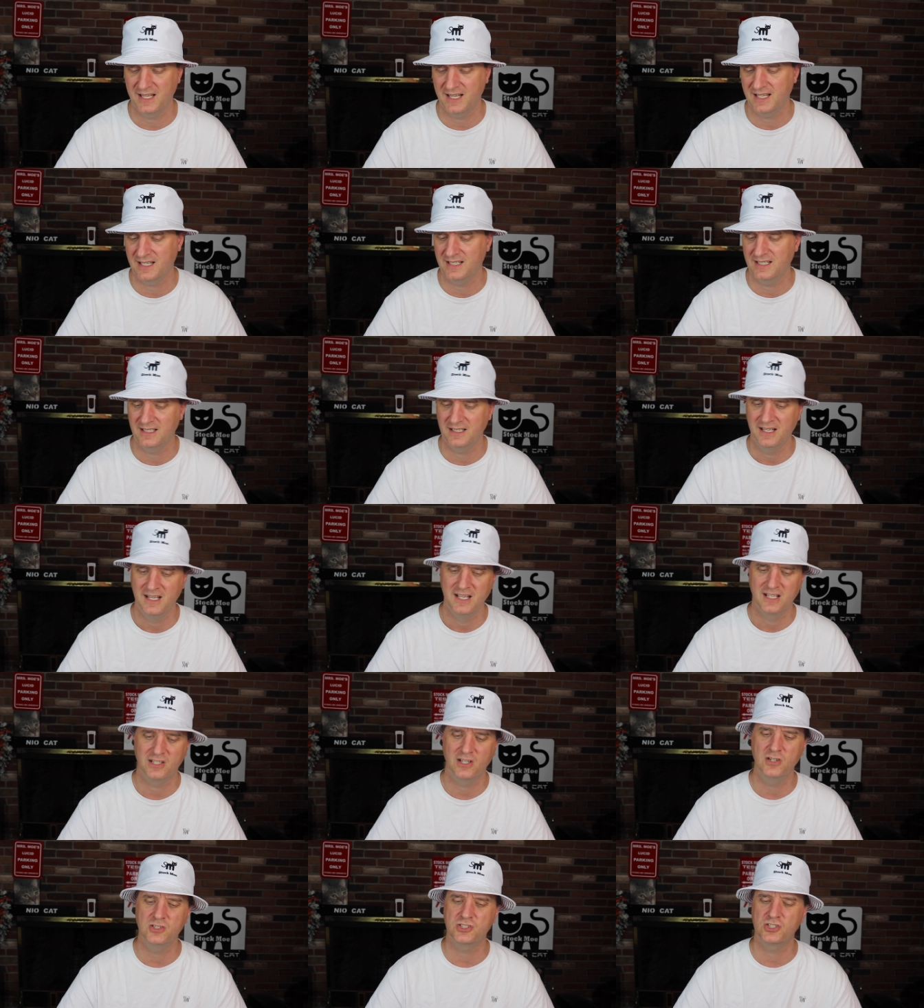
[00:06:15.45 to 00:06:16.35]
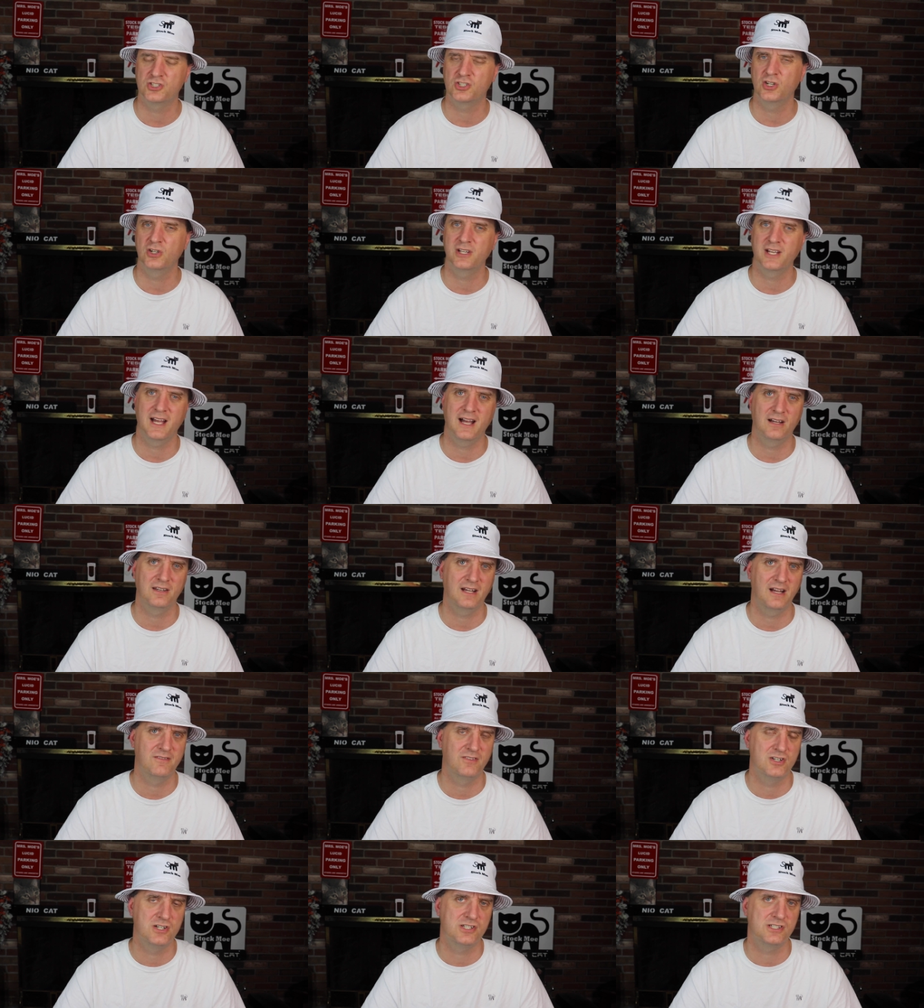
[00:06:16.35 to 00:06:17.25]
And it goes to show you how
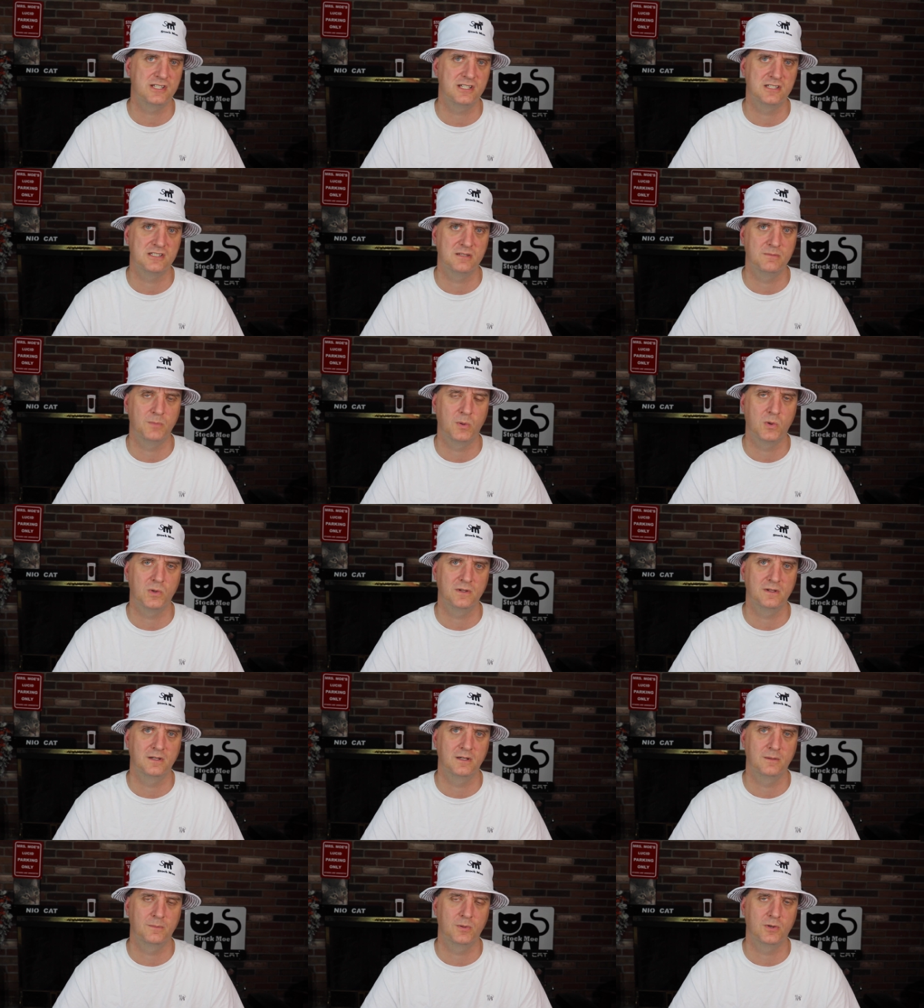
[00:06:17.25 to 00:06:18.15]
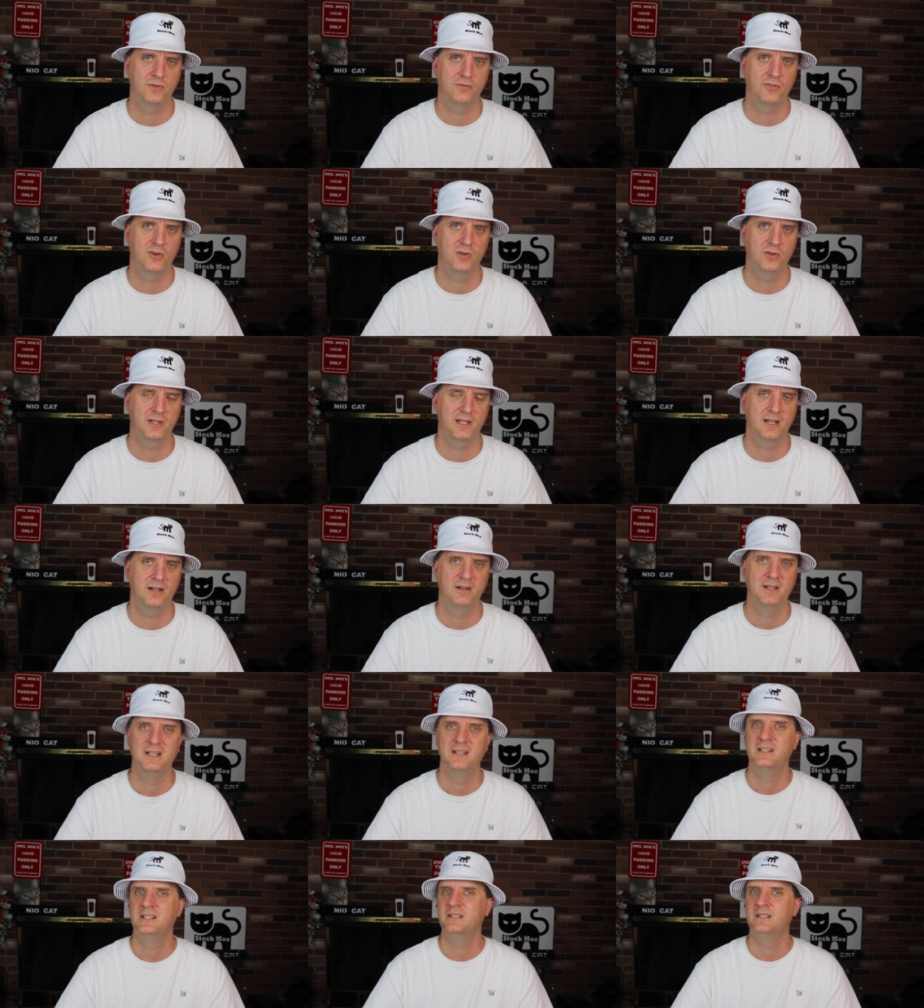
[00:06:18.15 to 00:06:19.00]
diversity is important in a portfolio.